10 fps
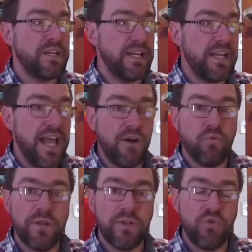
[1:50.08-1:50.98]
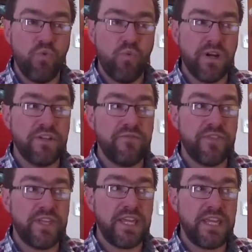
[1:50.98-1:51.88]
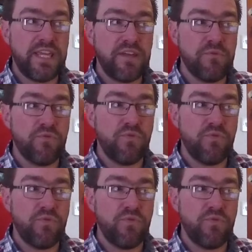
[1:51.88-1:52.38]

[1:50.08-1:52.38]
Now, one of the